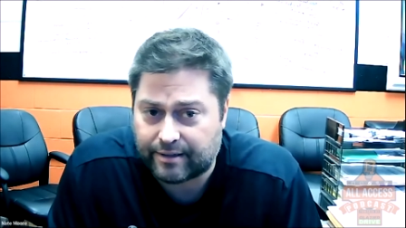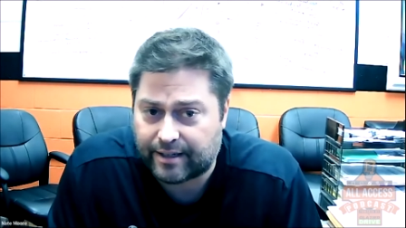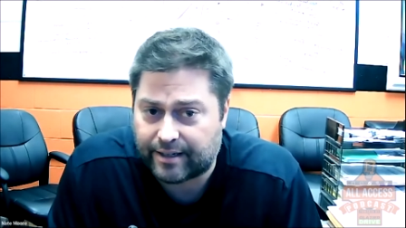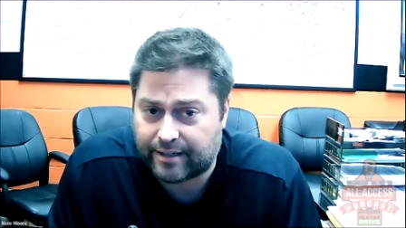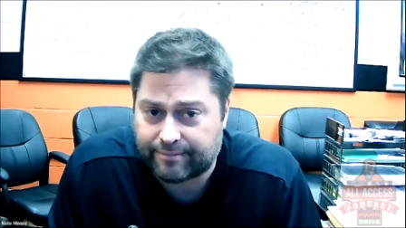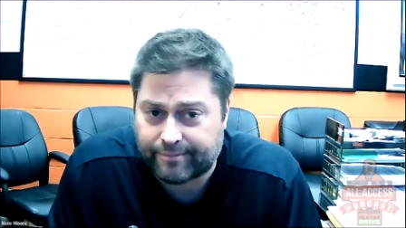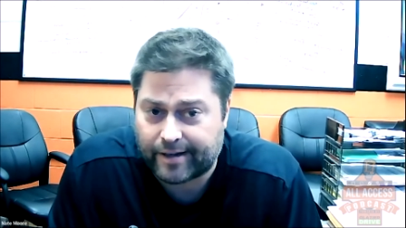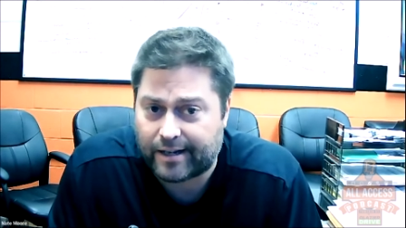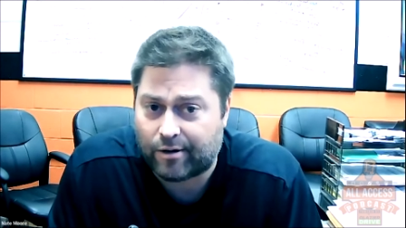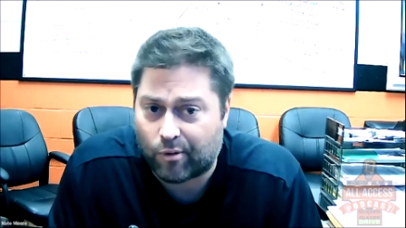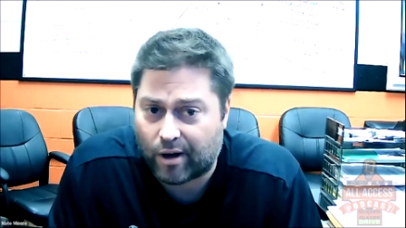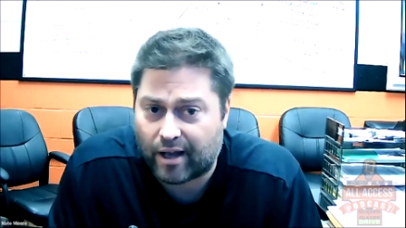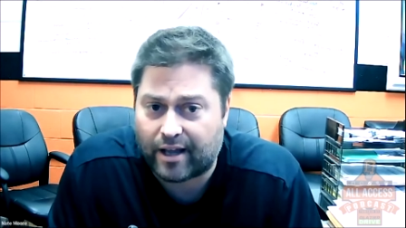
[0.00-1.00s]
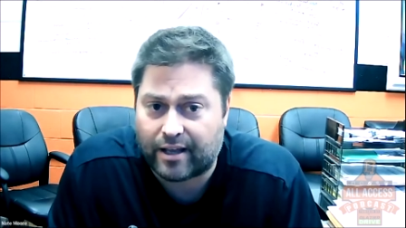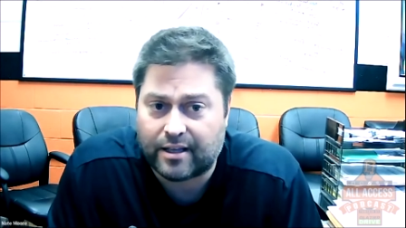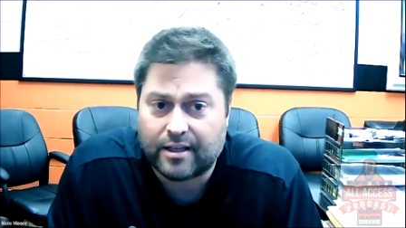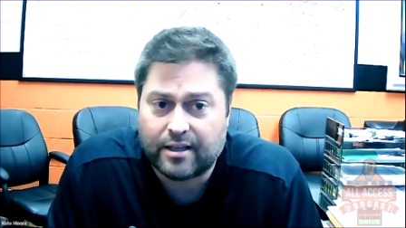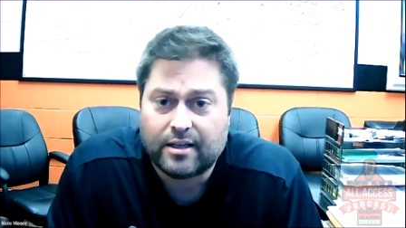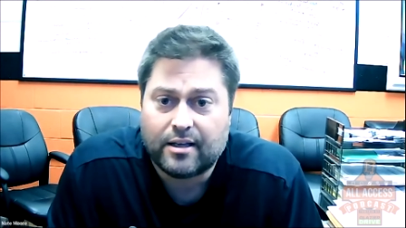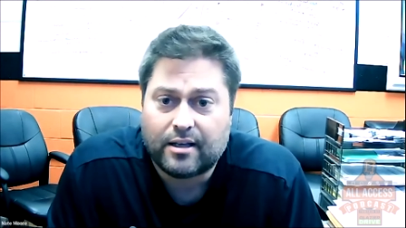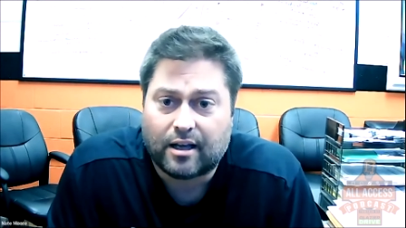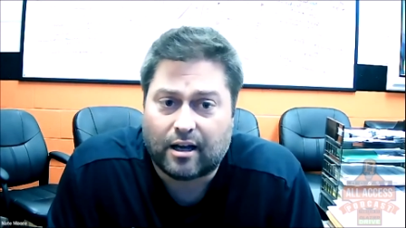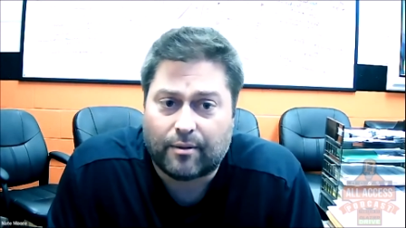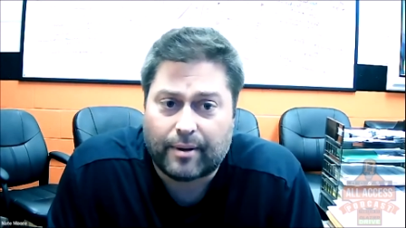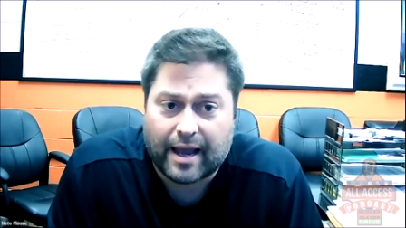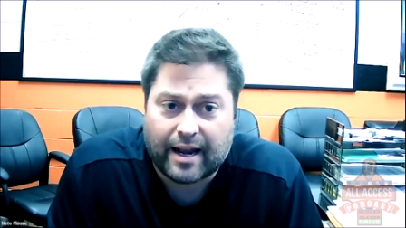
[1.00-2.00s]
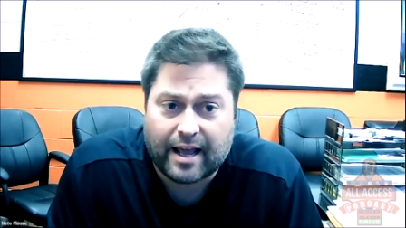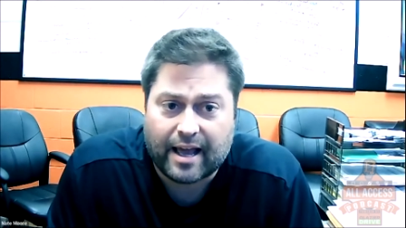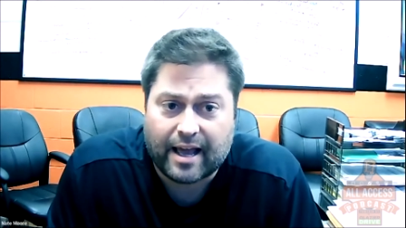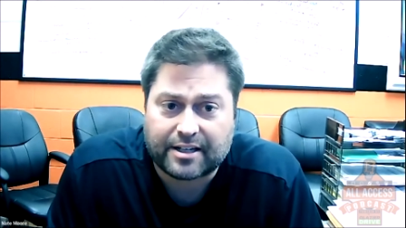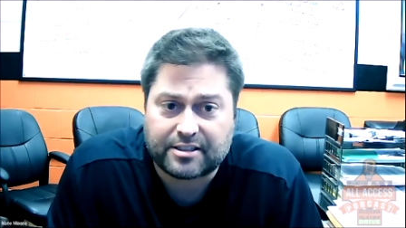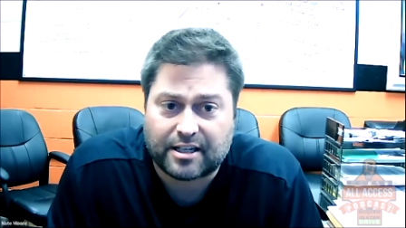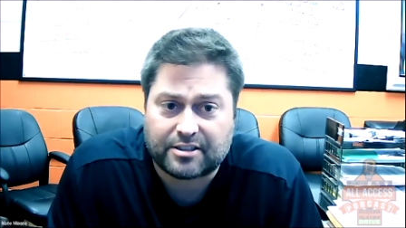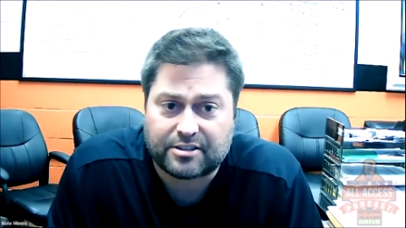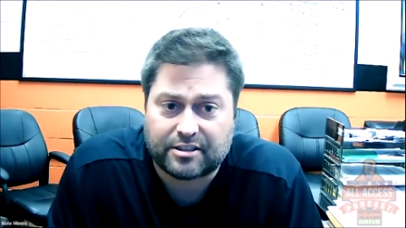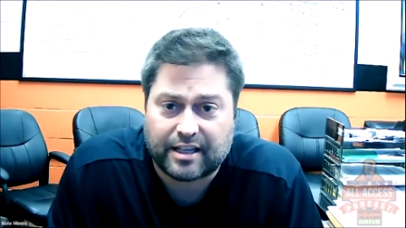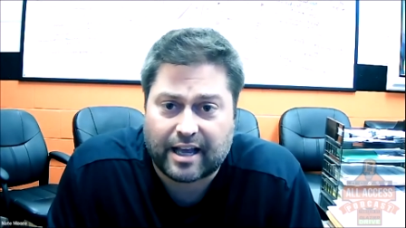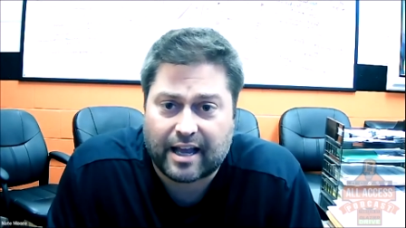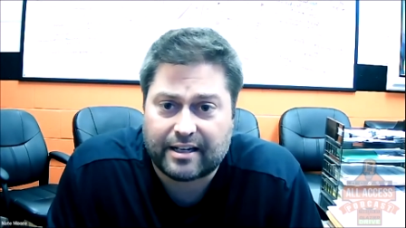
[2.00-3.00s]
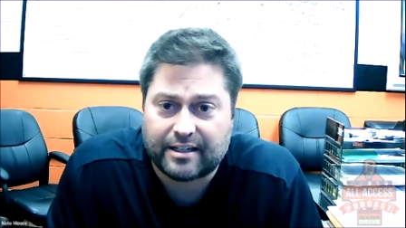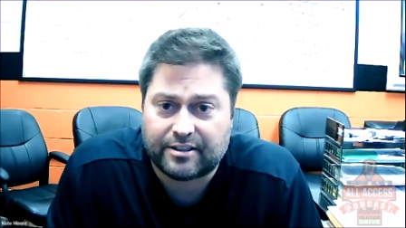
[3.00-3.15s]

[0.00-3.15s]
any way had access to that.